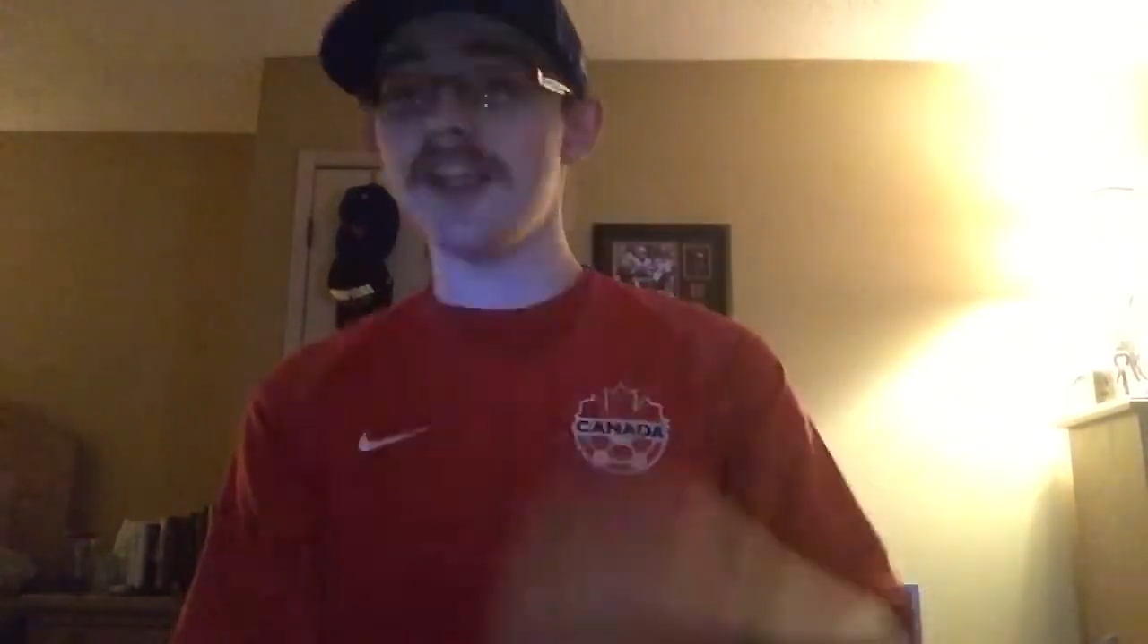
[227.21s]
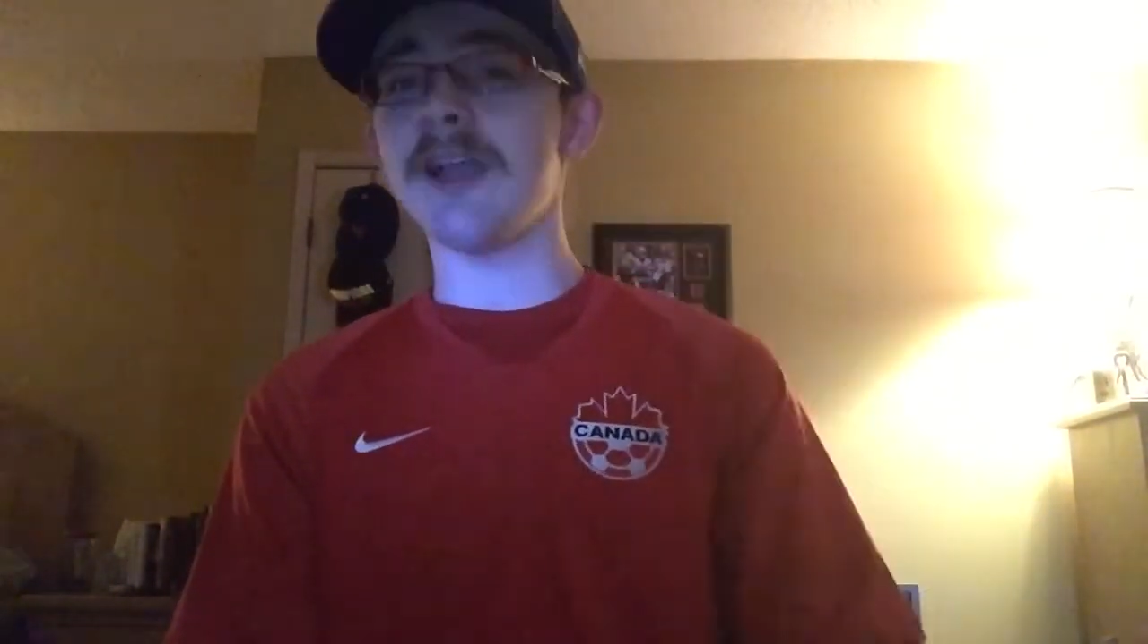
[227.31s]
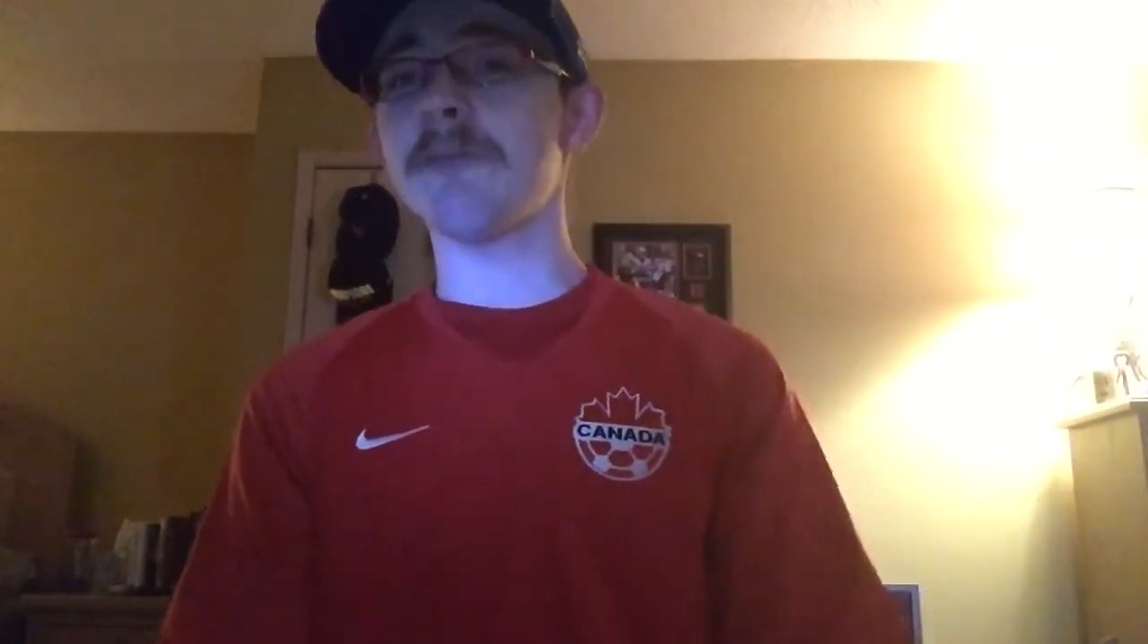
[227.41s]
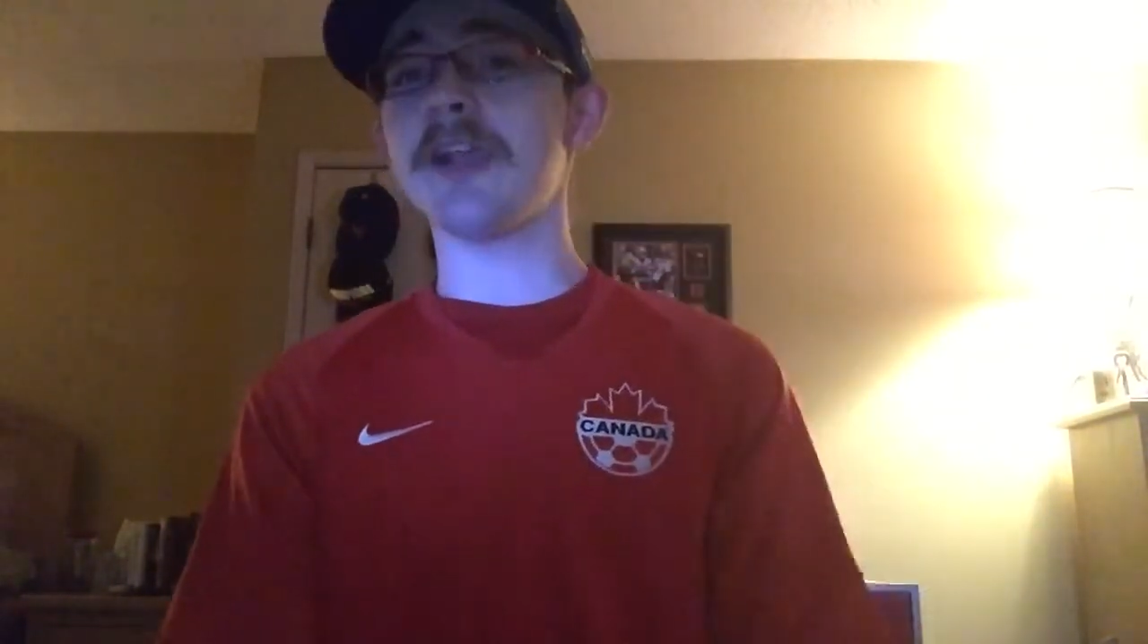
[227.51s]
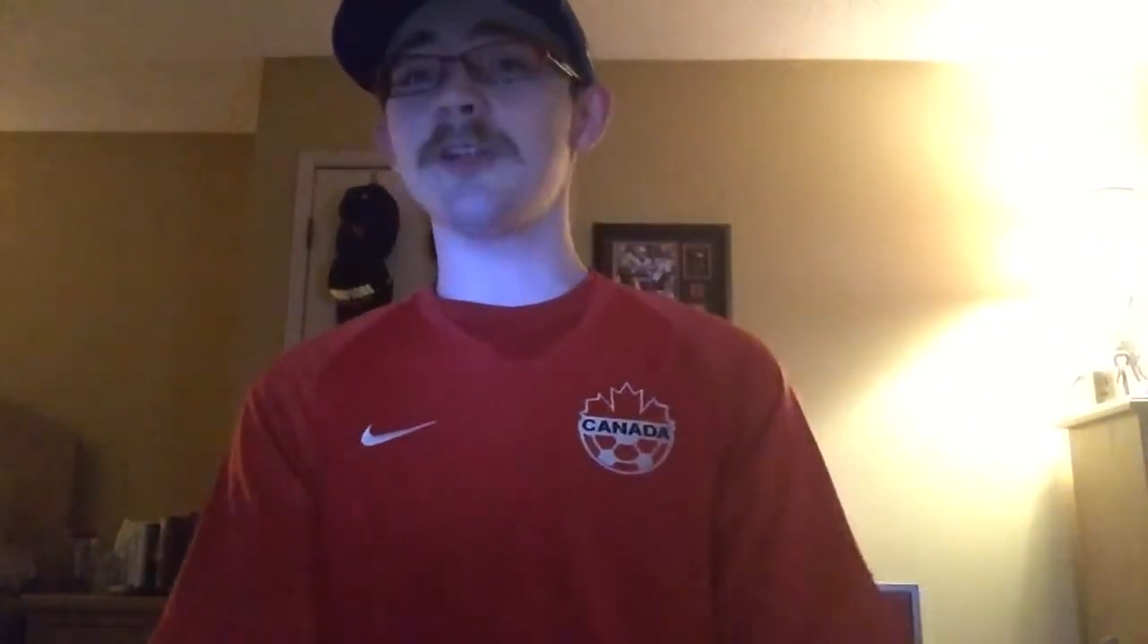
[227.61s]

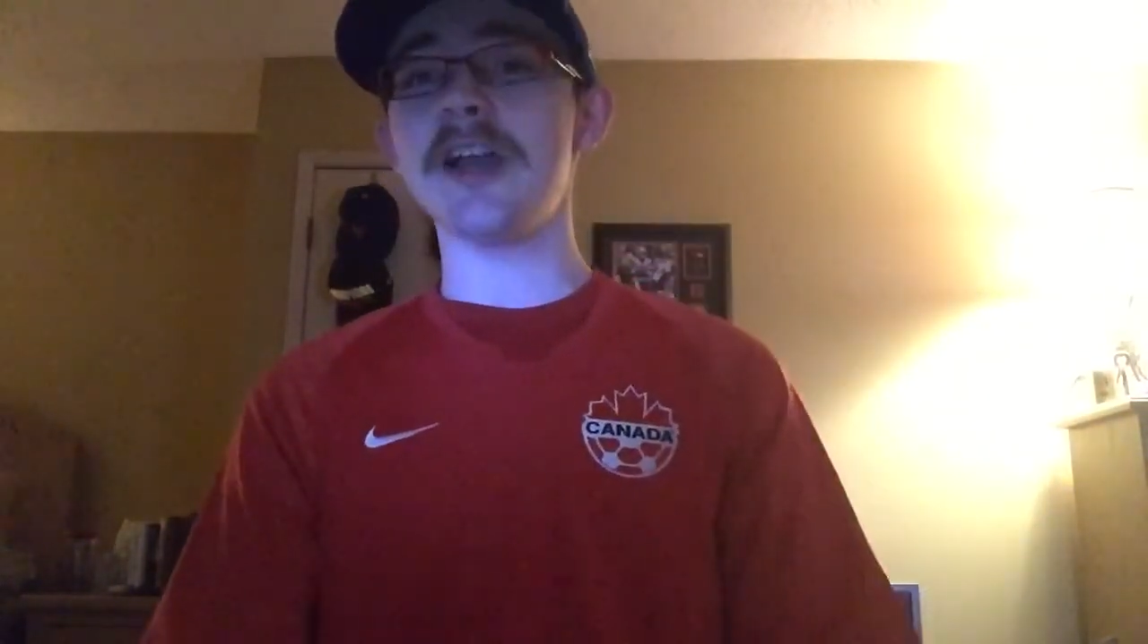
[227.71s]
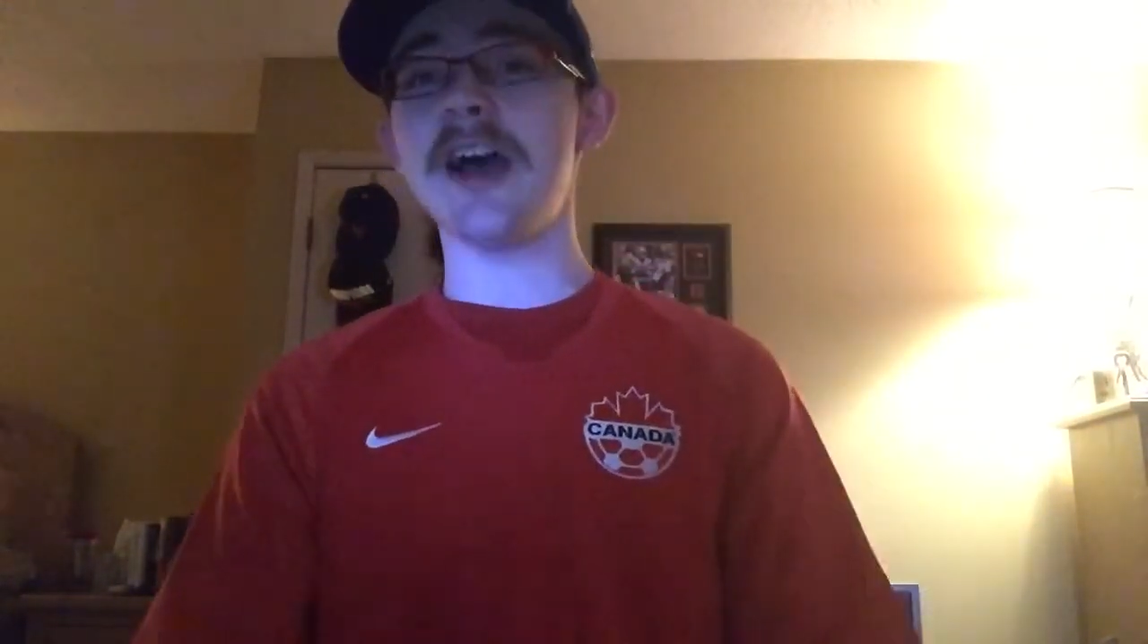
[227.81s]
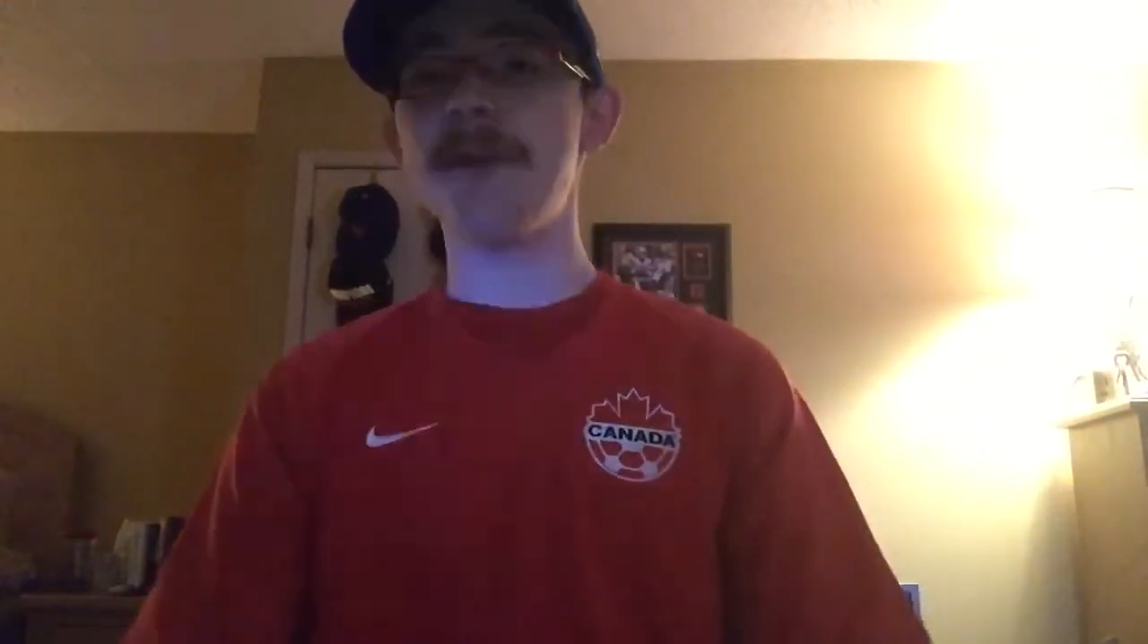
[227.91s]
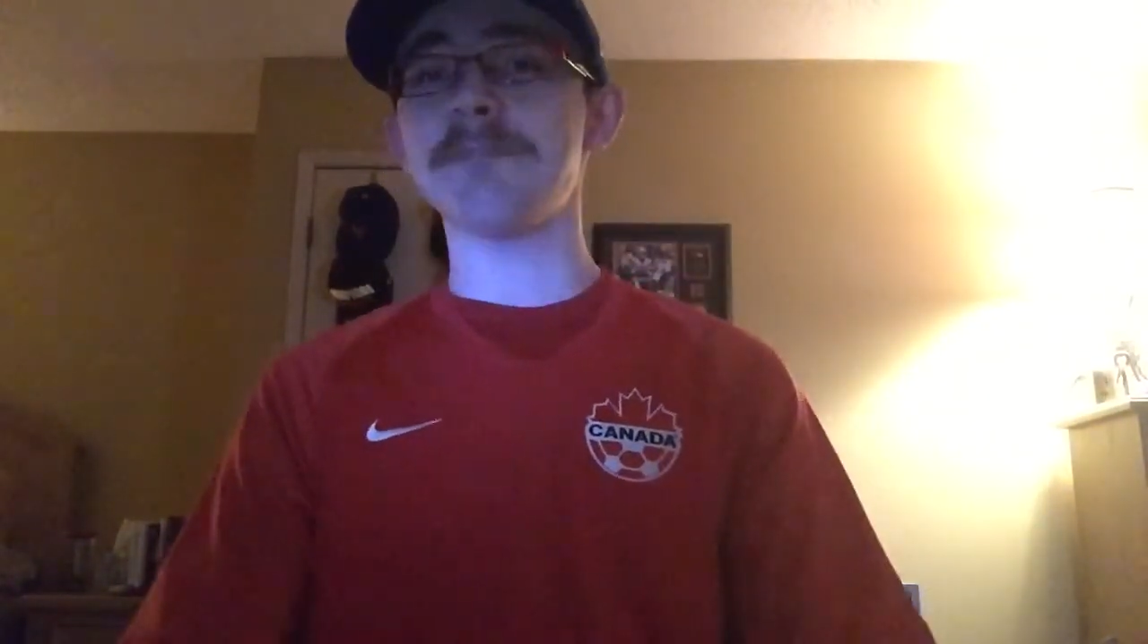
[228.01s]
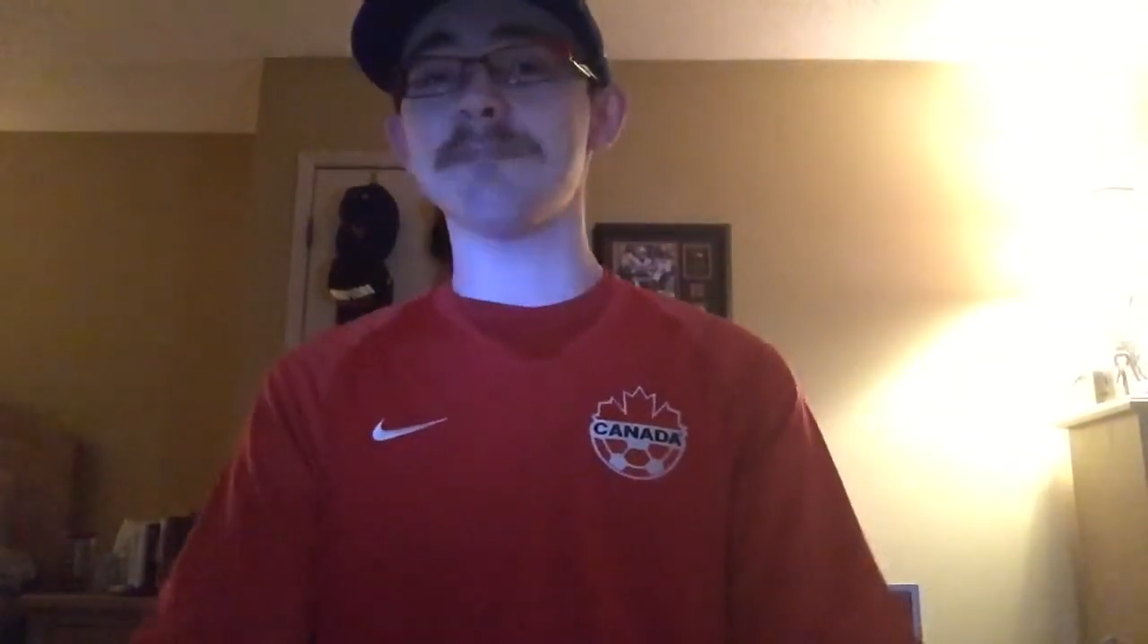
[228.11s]
that record
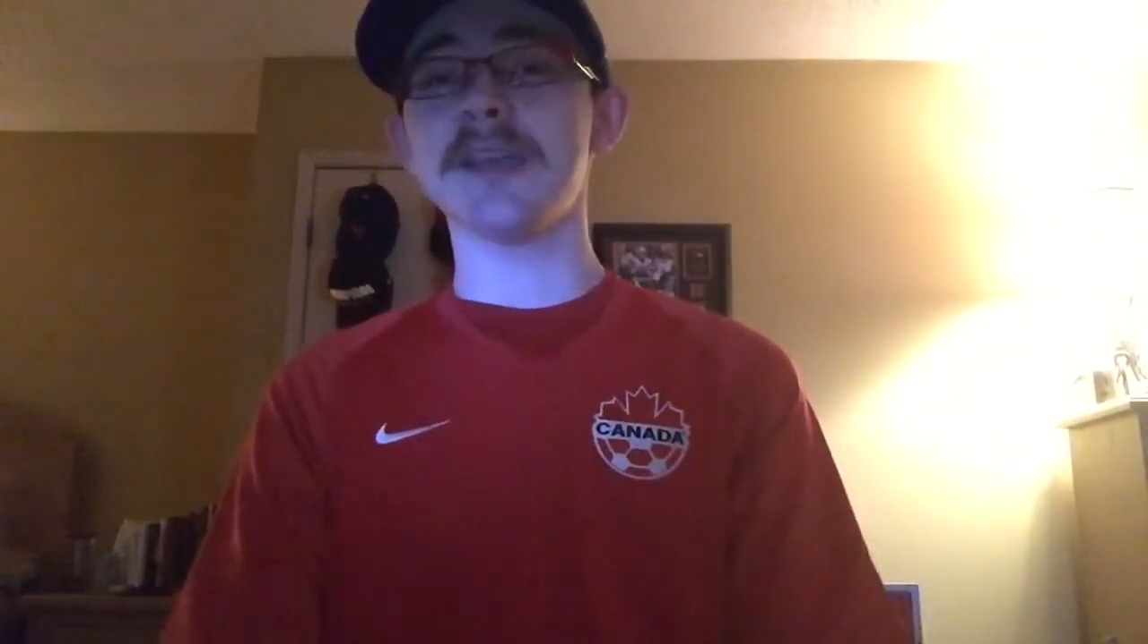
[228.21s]
up.